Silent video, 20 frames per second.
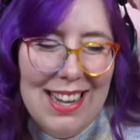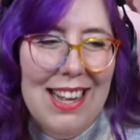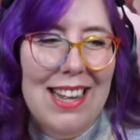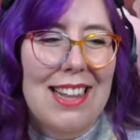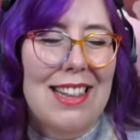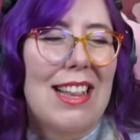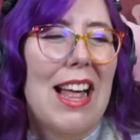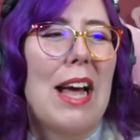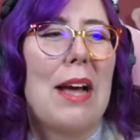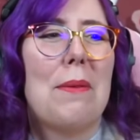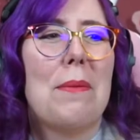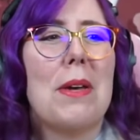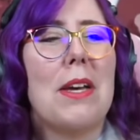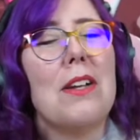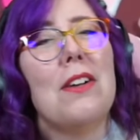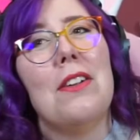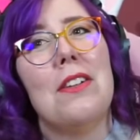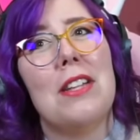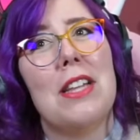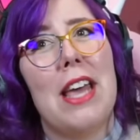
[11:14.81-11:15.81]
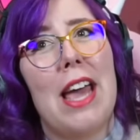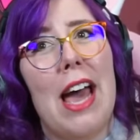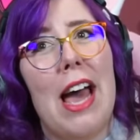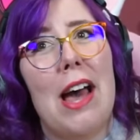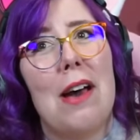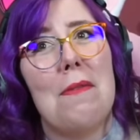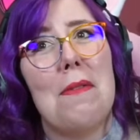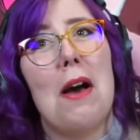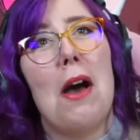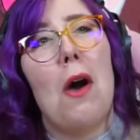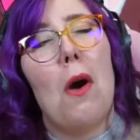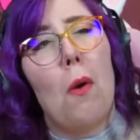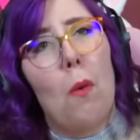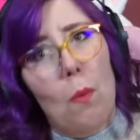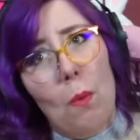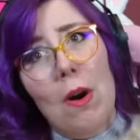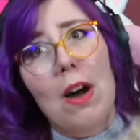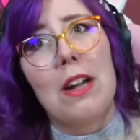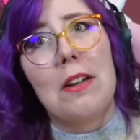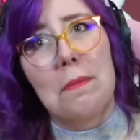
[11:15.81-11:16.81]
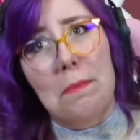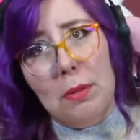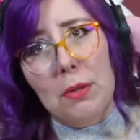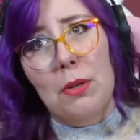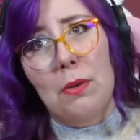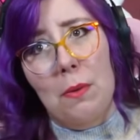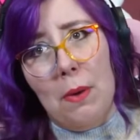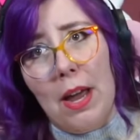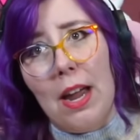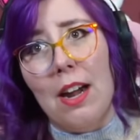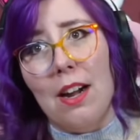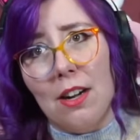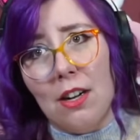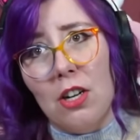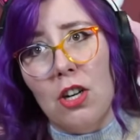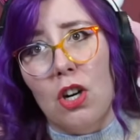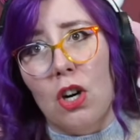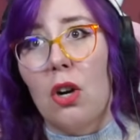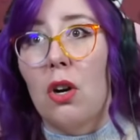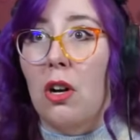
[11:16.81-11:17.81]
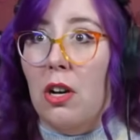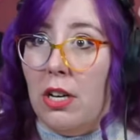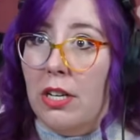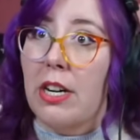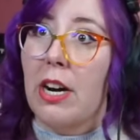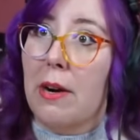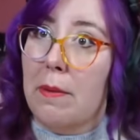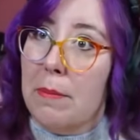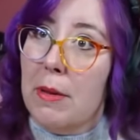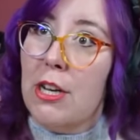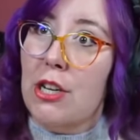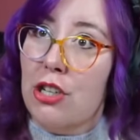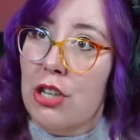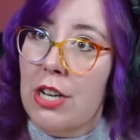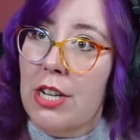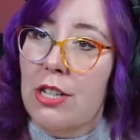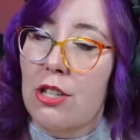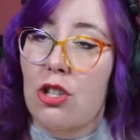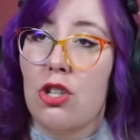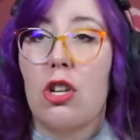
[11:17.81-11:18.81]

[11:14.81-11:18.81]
Like we can only have one blue haired girl on our mission,